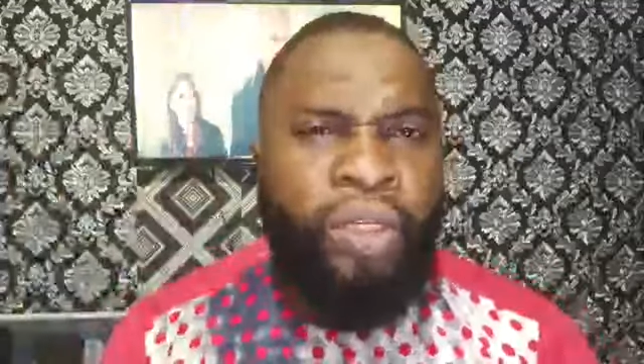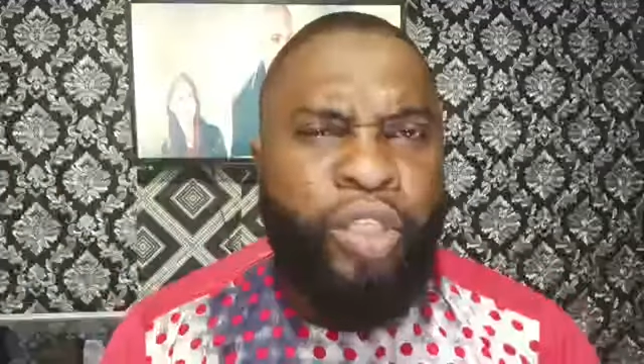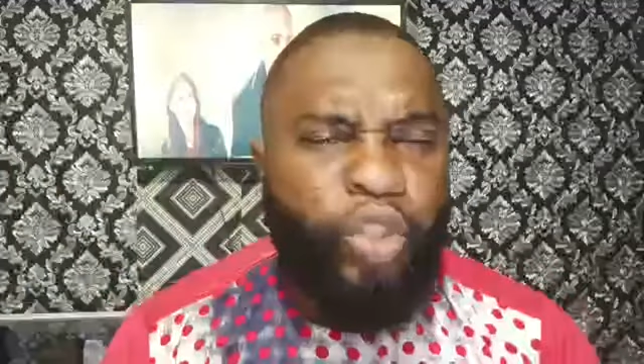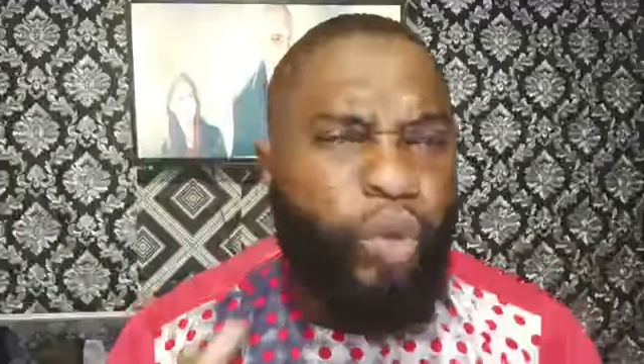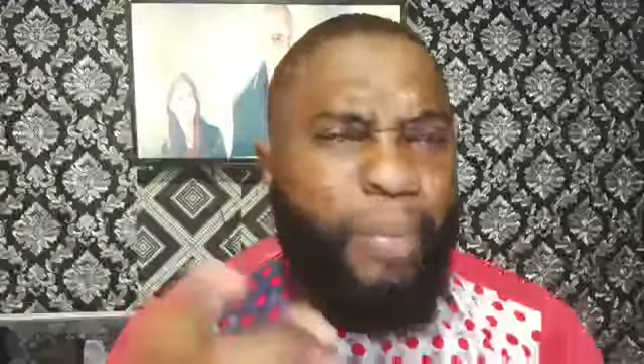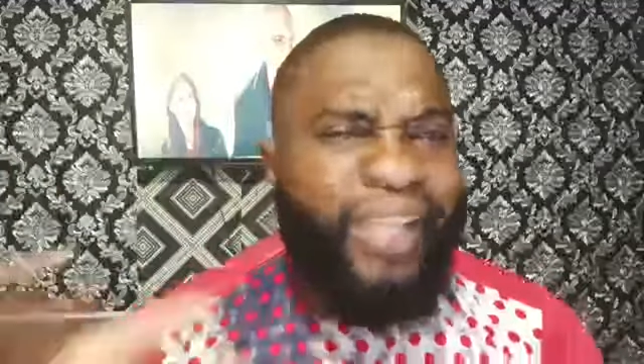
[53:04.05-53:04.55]

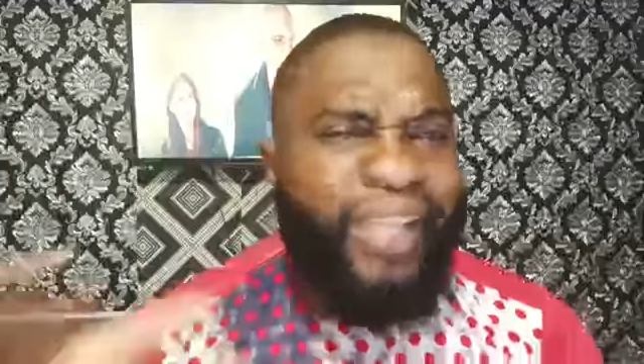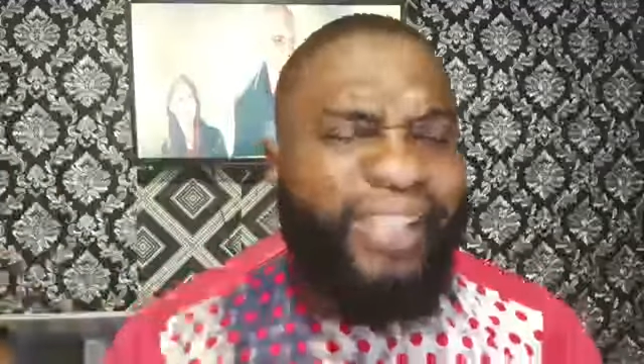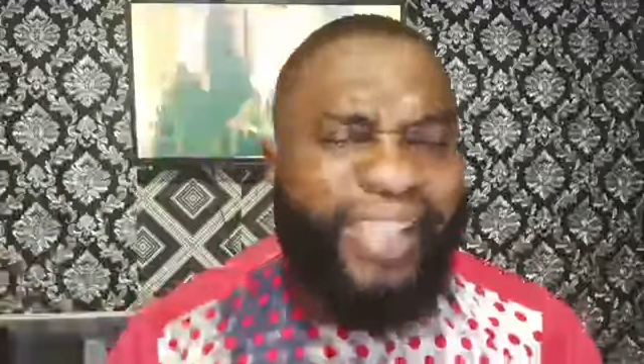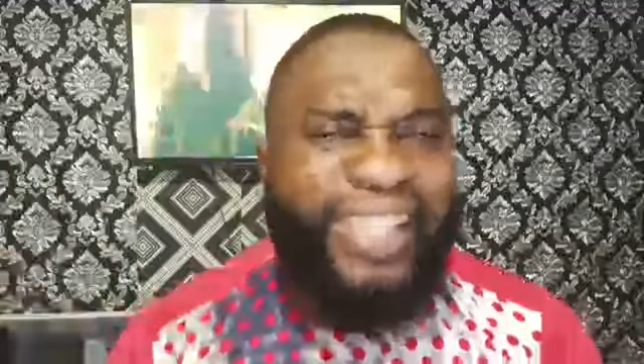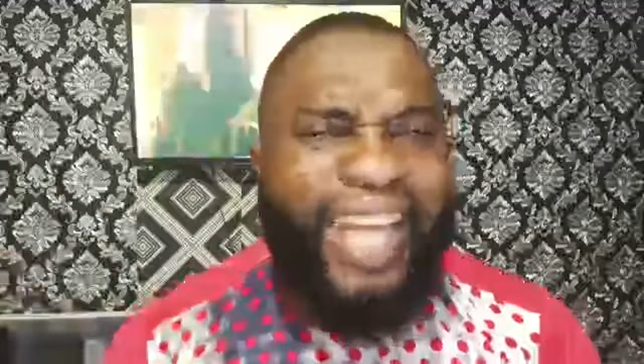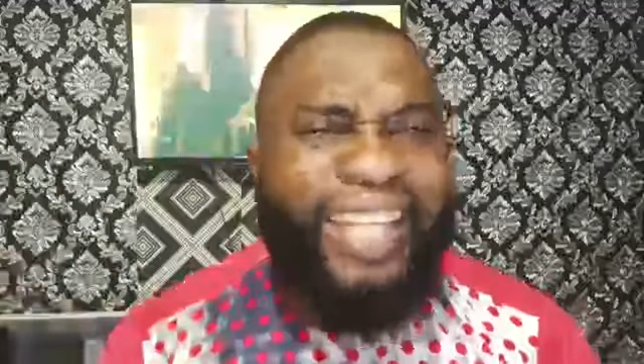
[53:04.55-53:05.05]
You may
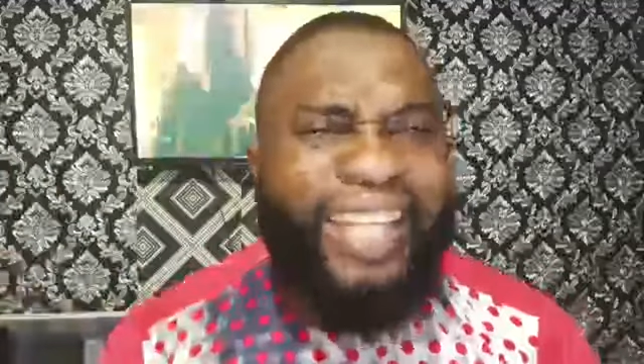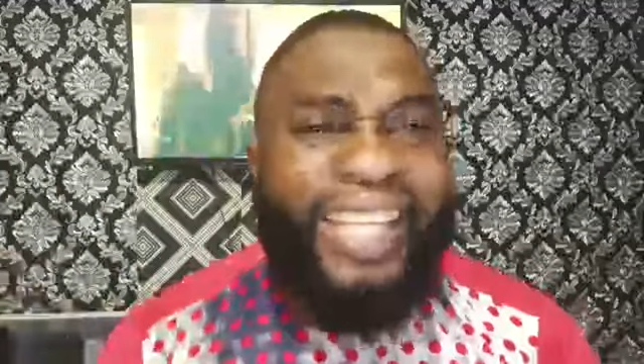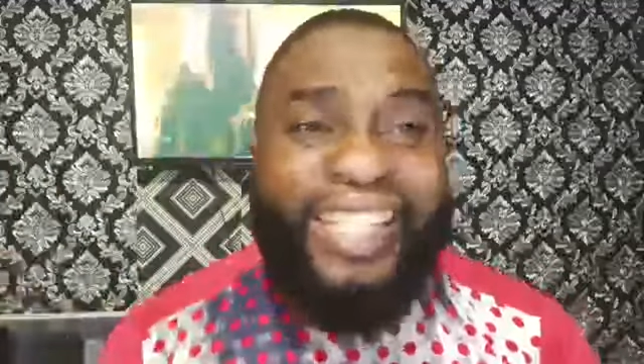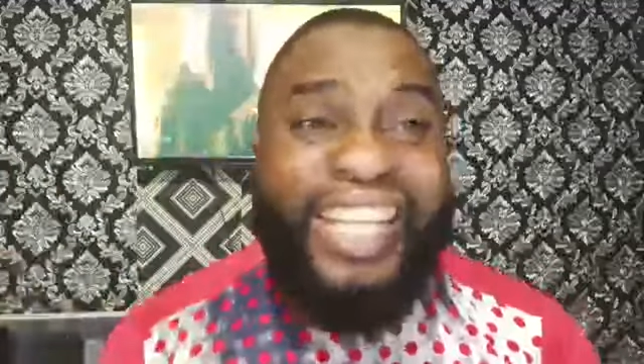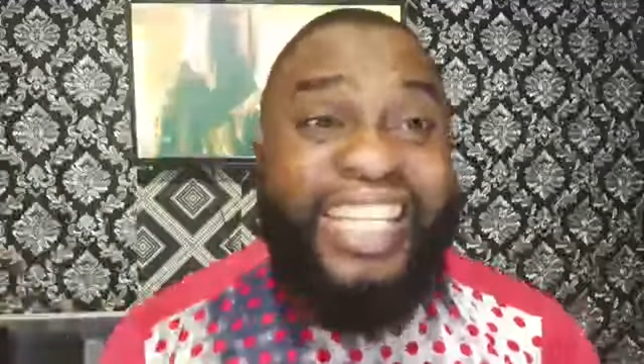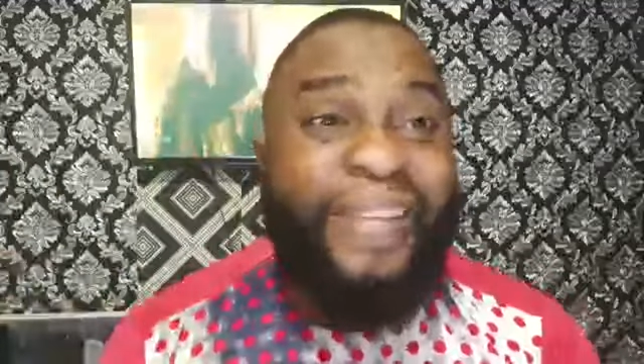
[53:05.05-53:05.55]
say that
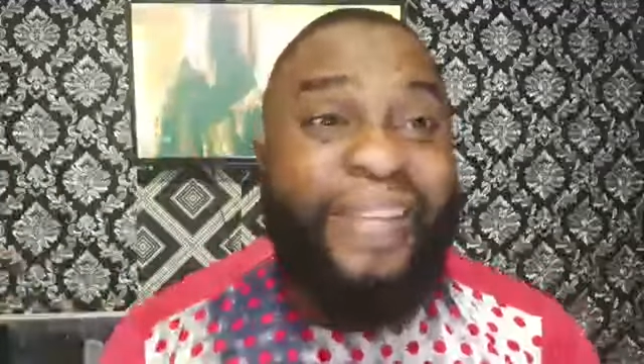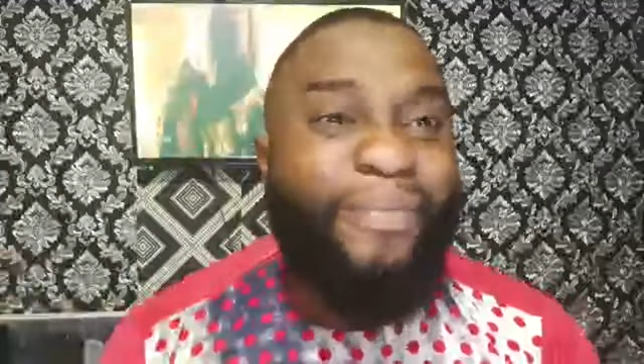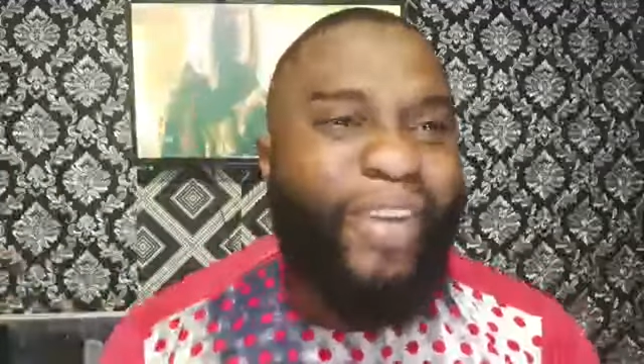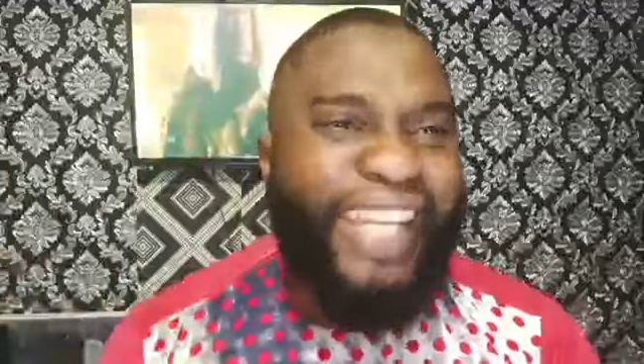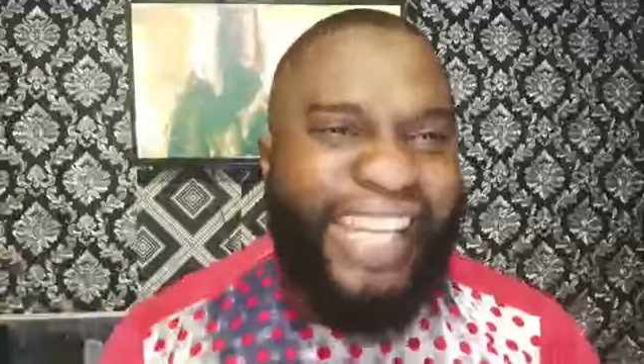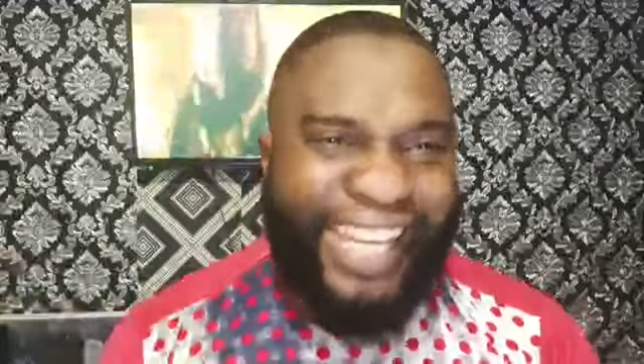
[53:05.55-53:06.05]
it's a
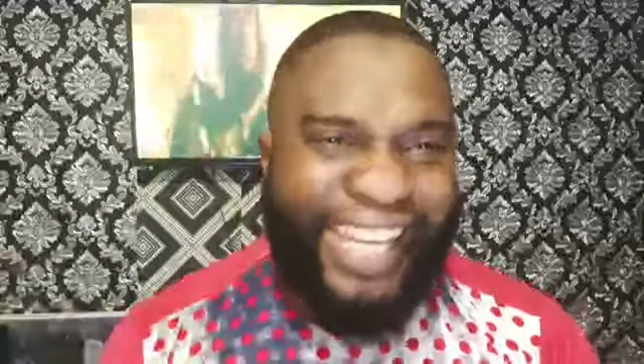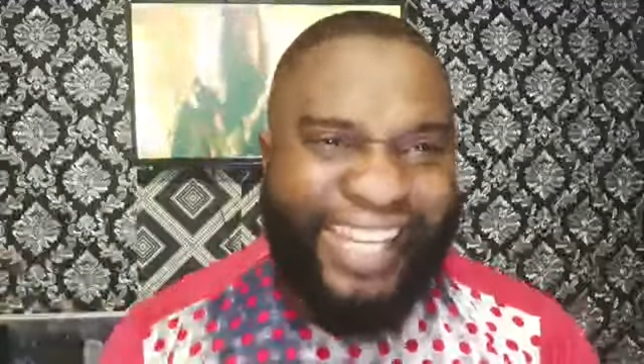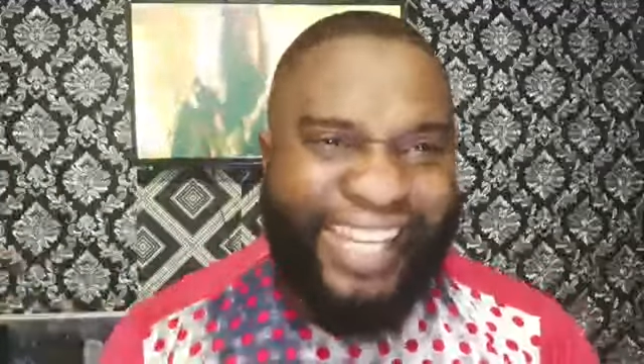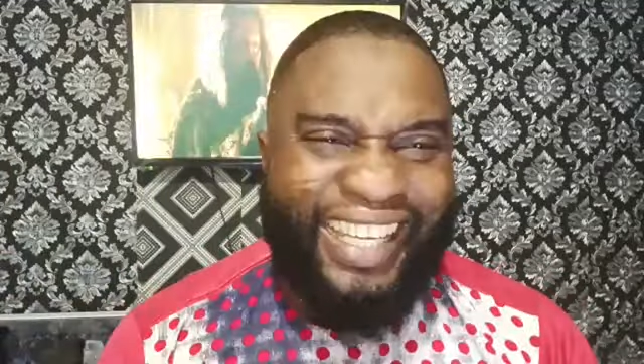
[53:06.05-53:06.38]
demonic,